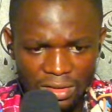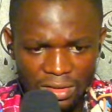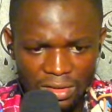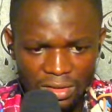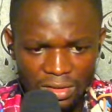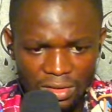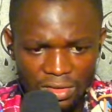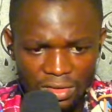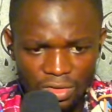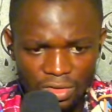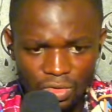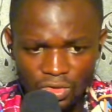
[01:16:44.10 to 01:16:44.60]

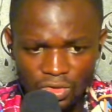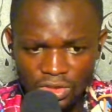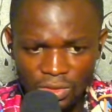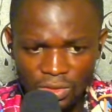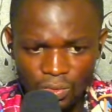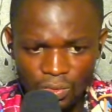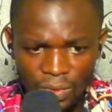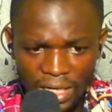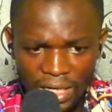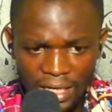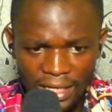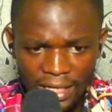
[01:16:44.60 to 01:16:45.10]
Do you see
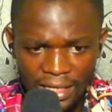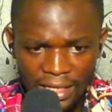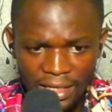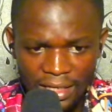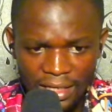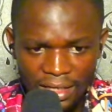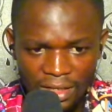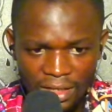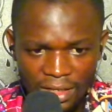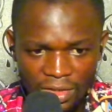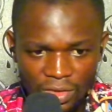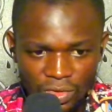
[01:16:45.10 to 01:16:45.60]
why?
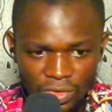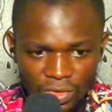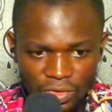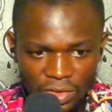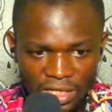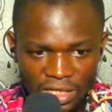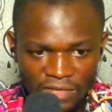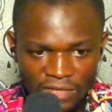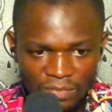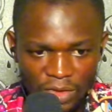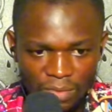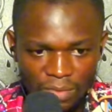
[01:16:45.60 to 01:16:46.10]
So that
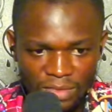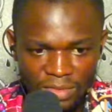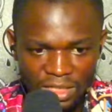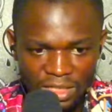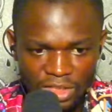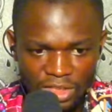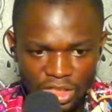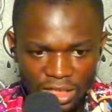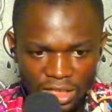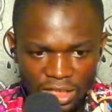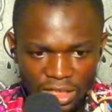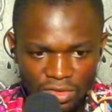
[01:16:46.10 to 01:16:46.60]
if my opponent
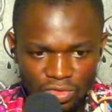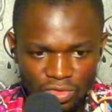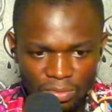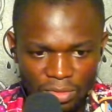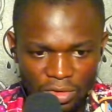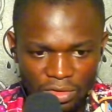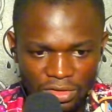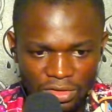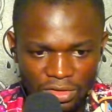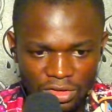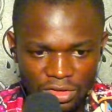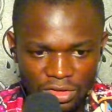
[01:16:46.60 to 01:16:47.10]
tries to block
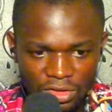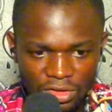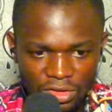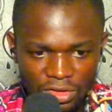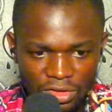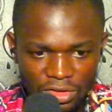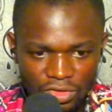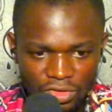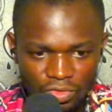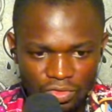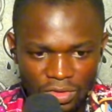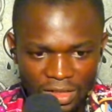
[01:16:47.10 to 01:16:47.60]
this way,
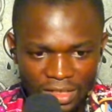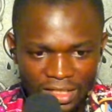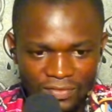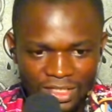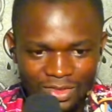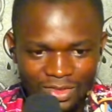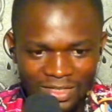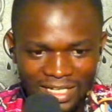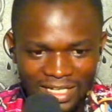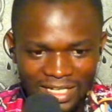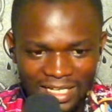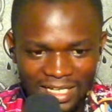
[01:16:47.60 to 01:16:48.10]
this
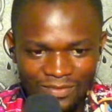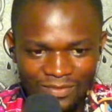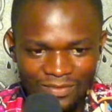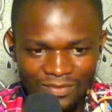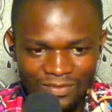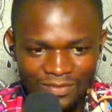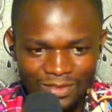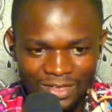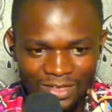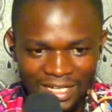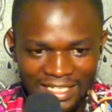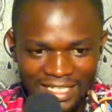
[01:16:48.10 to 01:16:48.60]
other evil
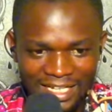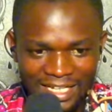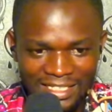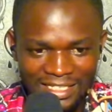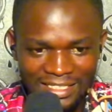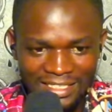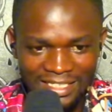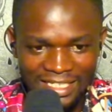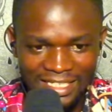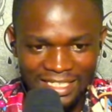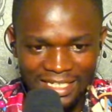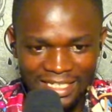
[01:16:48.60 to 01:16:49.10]
knight lands
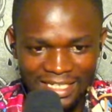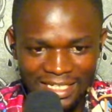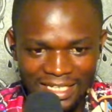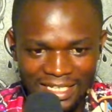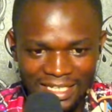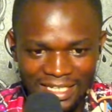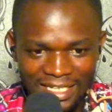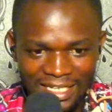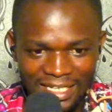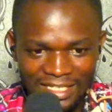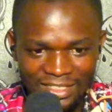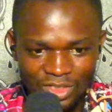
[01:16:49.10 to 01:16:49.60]
here, and
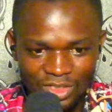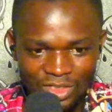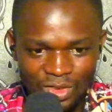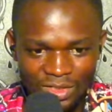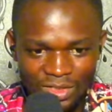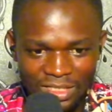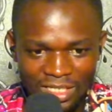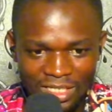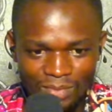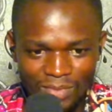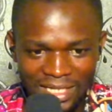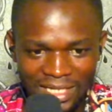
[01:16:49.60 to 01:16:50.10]
that's just
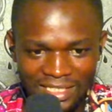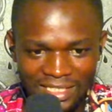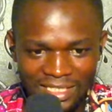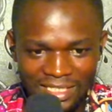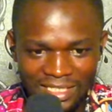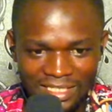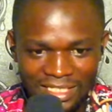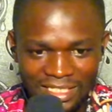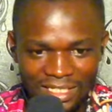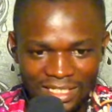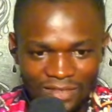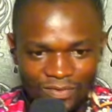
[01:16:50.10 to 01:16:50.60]
a
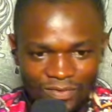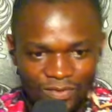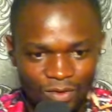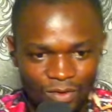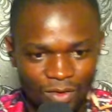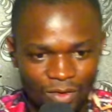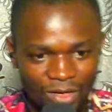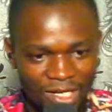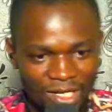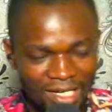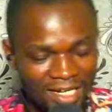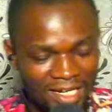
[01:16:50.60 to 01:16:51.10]
majestic
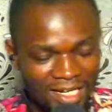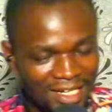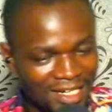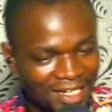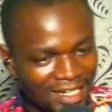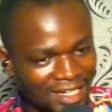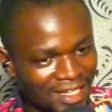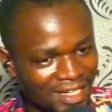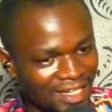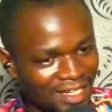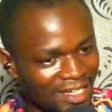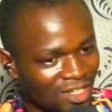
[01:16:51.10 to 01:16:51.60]
fork.
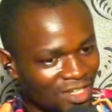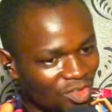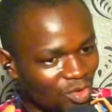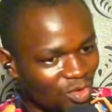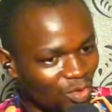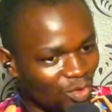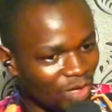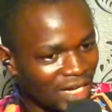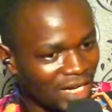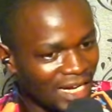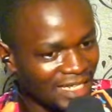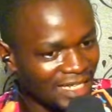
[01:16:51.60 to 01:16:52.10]

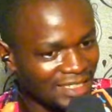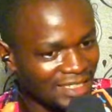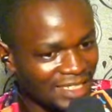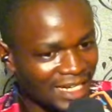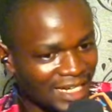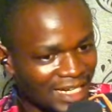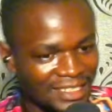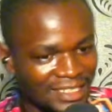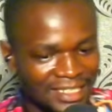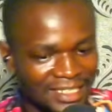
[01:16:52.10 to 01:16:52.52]
Look at that.